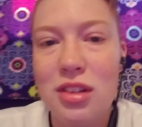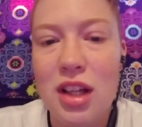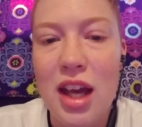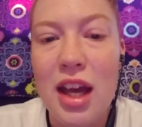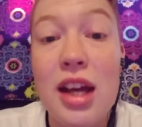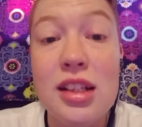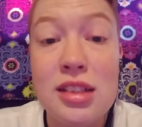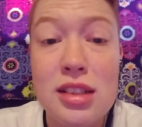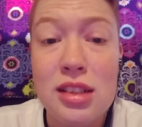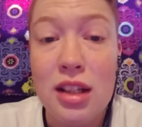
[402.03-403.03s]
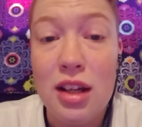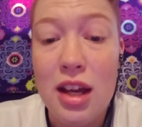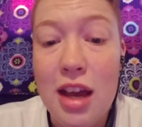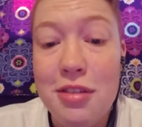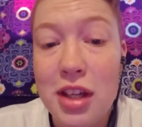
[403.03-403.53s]
and
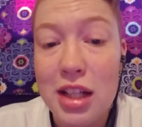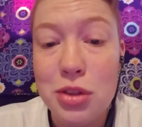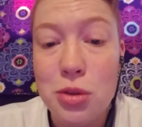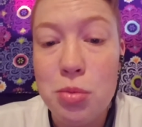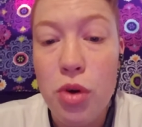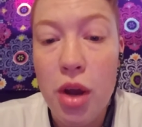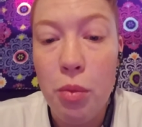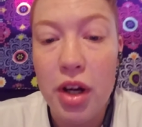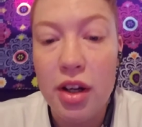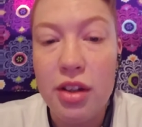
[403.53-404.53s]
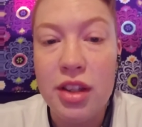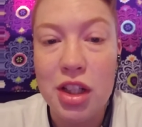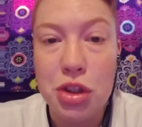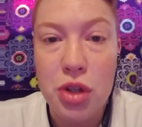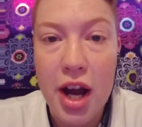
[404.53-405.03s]
if you get to a point where they're
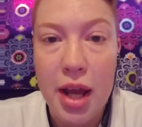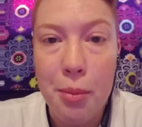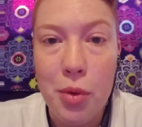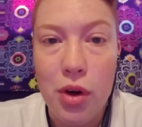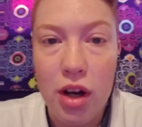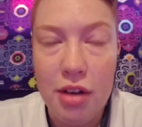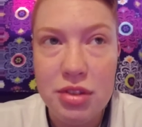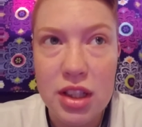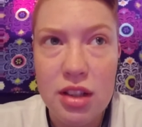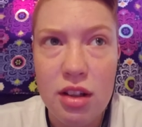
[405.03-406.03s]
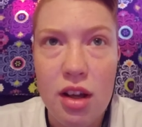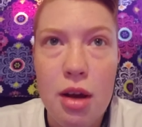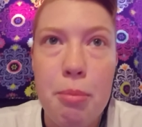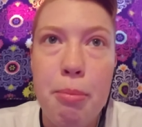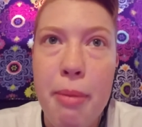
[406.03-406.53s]
trying more often,
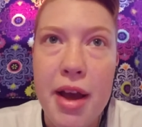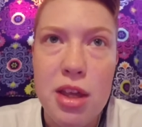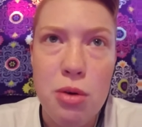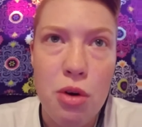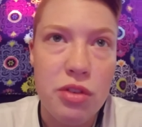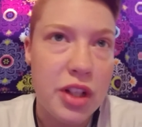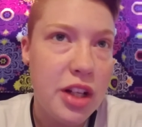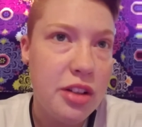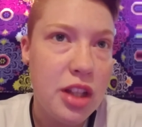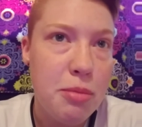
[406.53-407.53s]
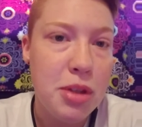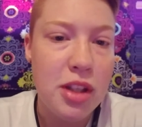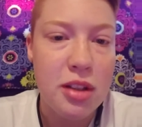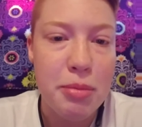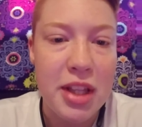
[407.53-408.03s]
but you overhear them, you
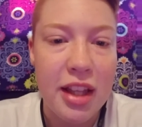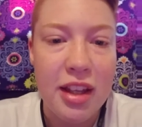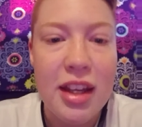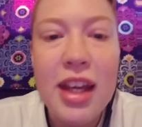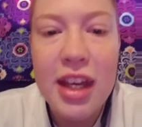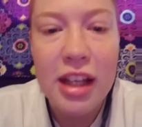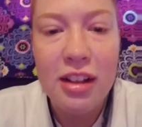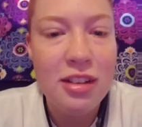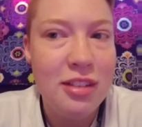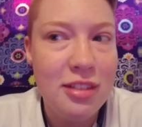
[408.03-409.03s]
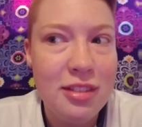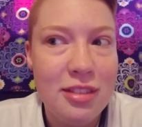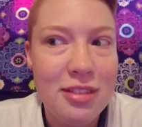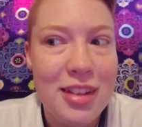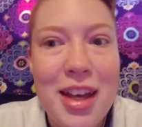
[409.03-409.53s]
can be like, he,
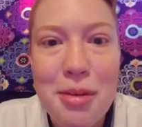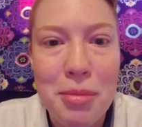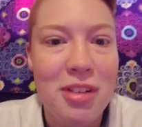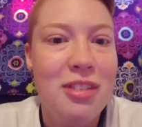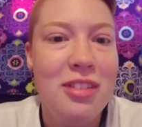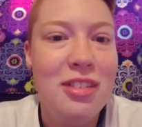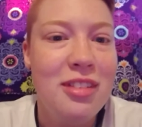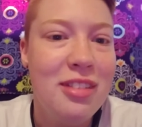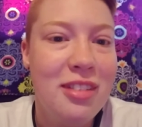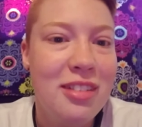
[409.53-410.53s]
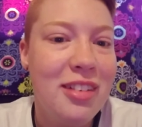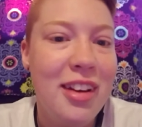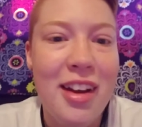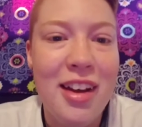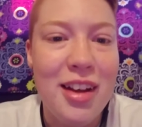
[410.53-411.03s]
him,
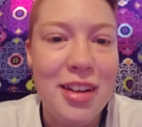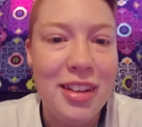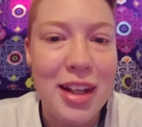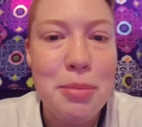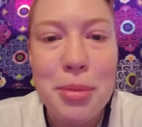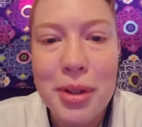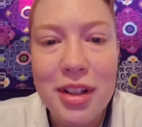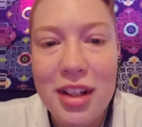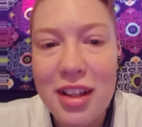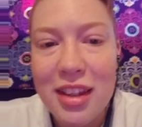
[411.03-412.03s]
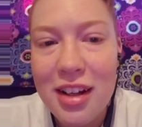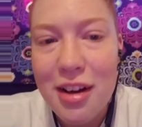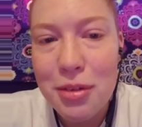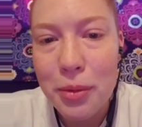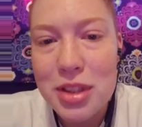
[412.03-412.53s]
and like put it in there
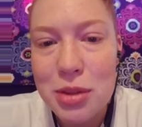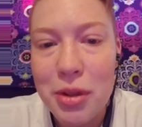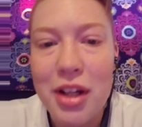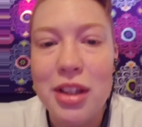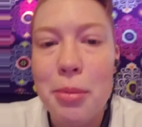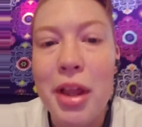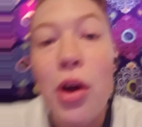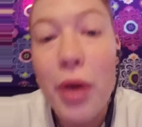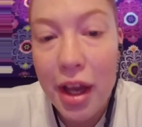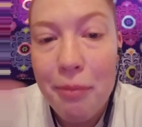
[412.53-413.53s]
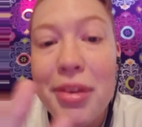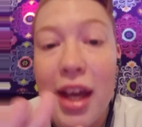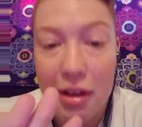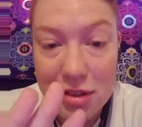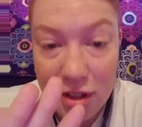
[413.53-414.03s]
every once in a while, and they'll be like, okay, yeah,
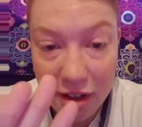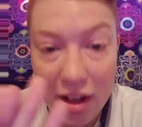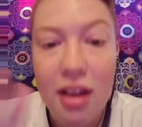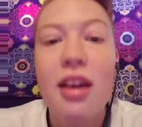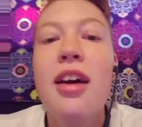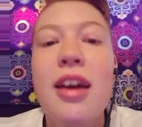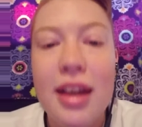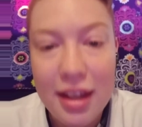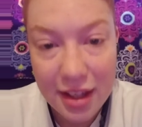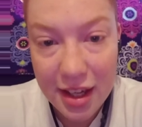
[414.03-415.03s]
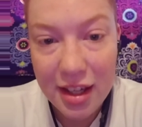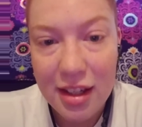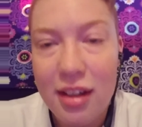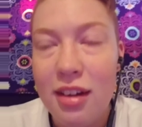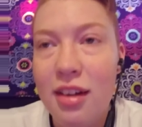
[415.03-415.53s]
sorry,
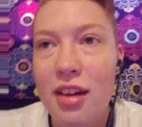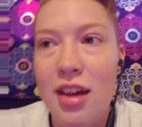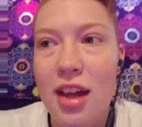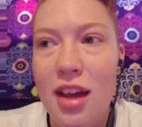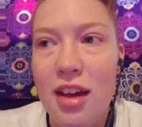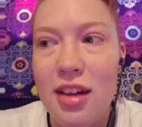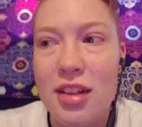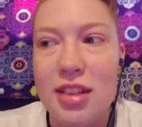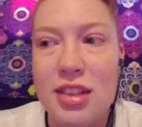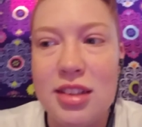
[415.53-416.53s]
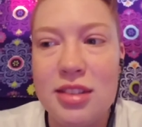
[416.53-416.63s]
he, and